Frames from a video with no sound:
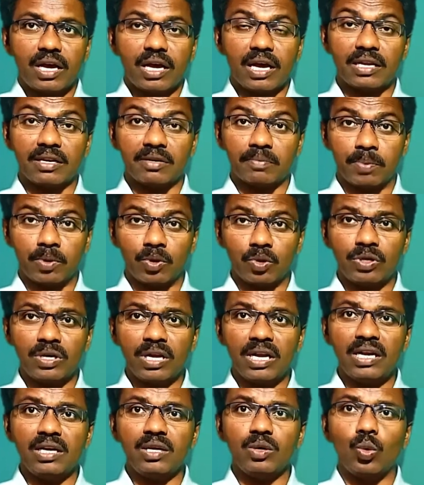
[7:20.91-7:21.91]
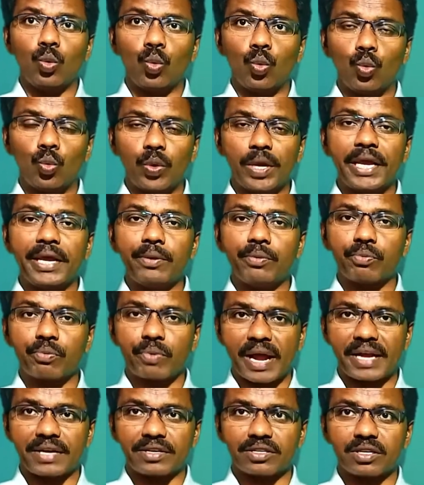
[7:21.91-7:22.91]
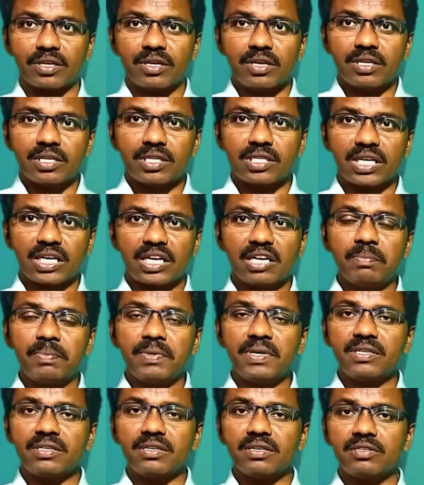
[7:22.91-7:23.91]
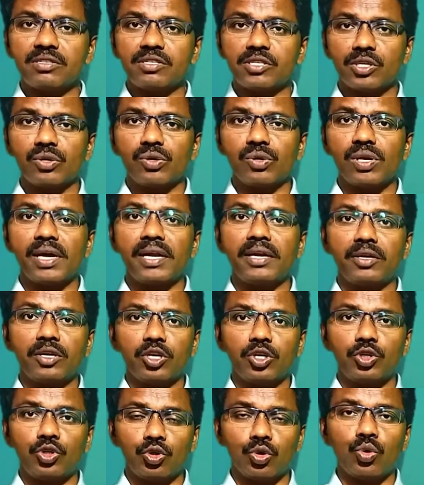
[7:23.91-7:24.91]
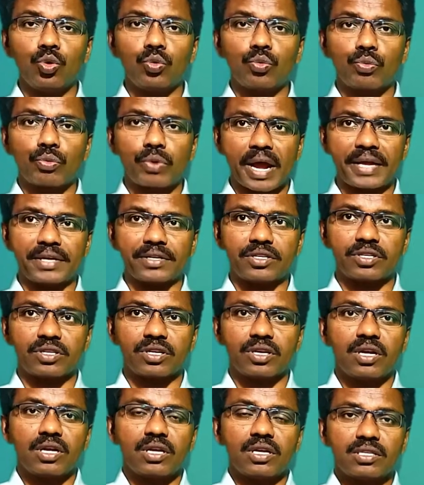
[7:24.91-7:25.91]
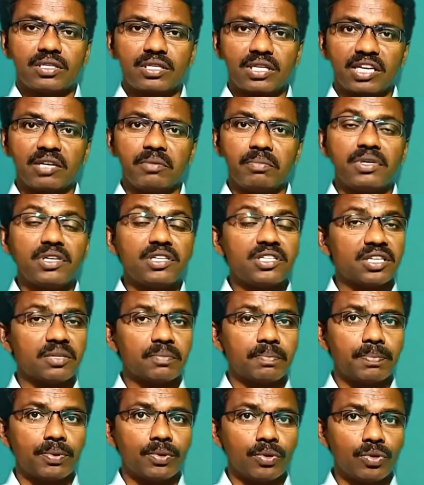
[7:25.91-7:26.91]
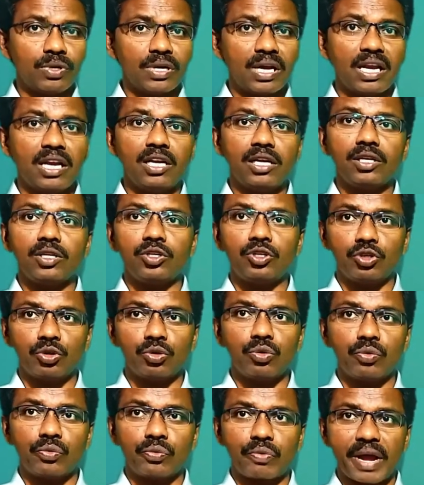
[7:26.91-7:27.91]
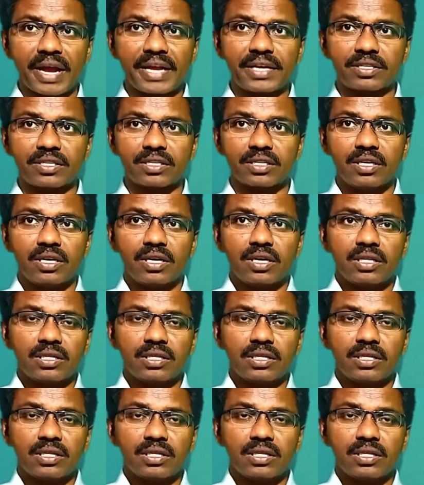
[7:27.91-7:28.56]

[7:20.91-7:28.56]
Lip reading: and plural we write, second person singular you write, second person plural you write,